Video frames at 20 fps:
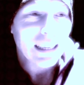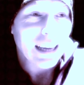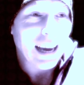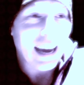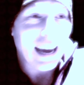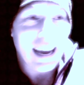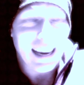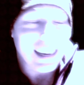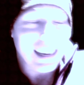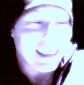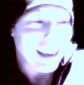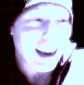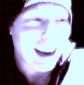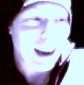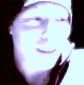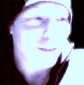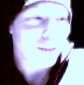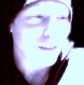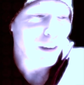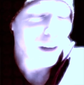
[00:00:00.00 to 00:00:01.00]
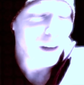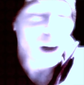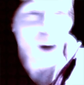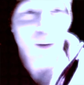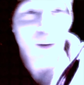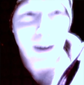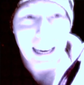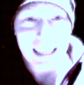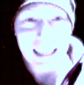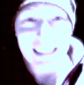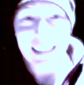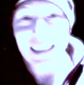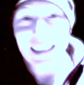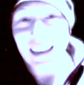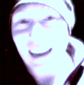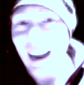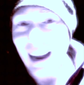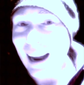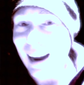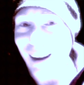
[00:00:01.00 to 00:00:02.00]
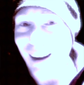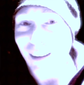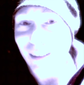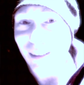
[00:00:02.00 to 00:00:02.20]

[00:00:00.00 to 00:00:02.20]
and have no idea how